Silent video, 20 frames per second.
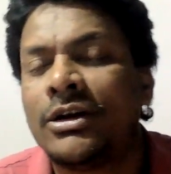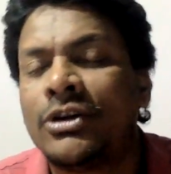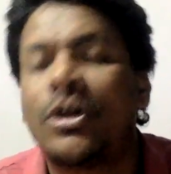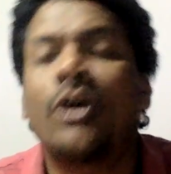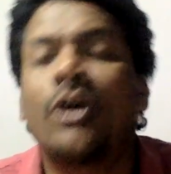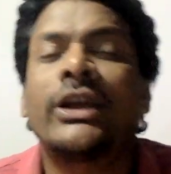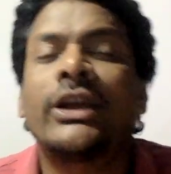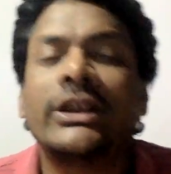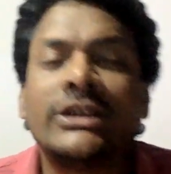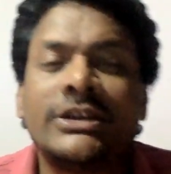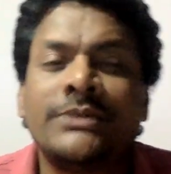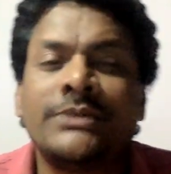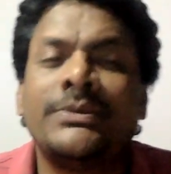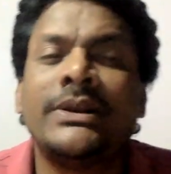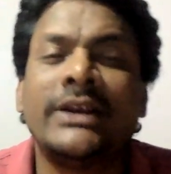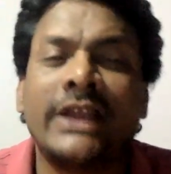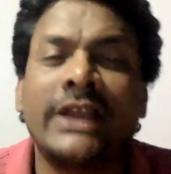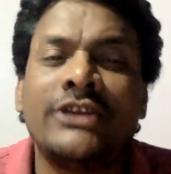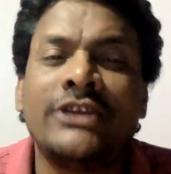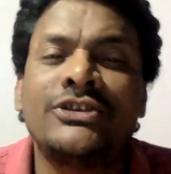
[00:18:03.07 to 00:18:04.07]
talkative
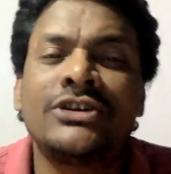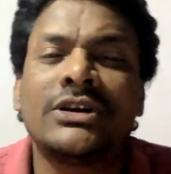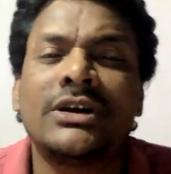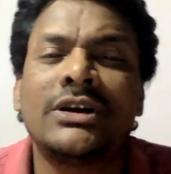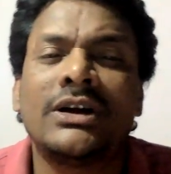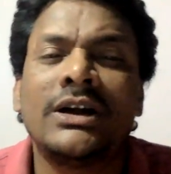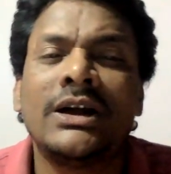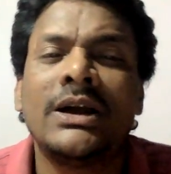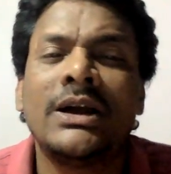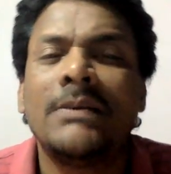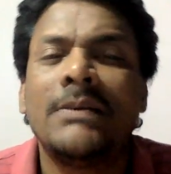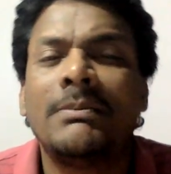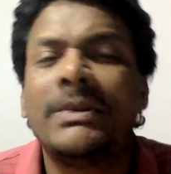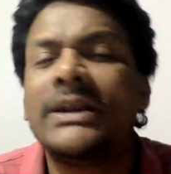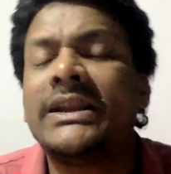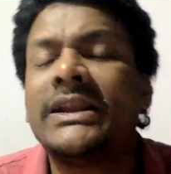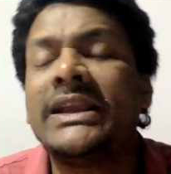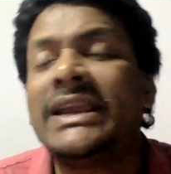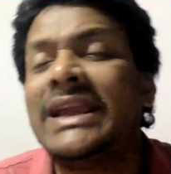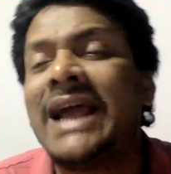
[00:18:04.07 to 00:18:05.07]
in nature.
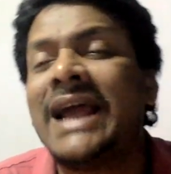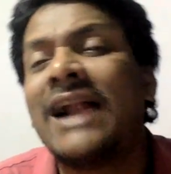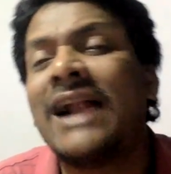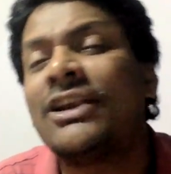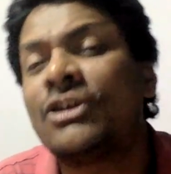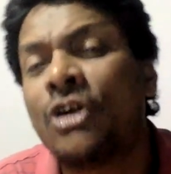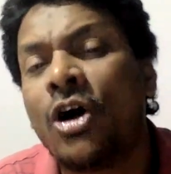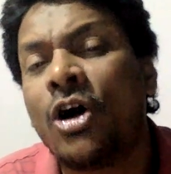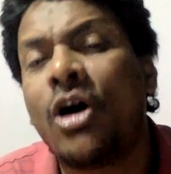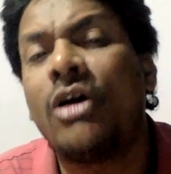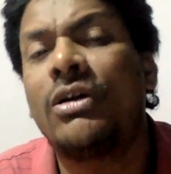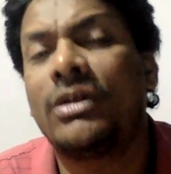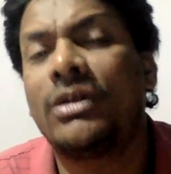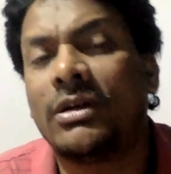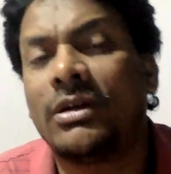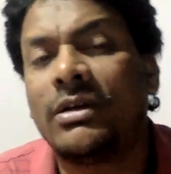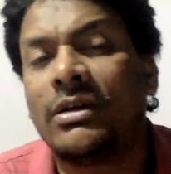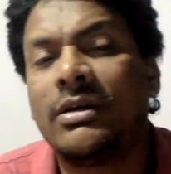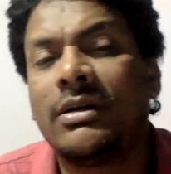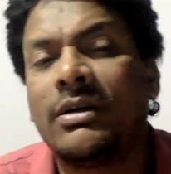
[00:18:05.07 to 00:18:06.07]
But he had gone,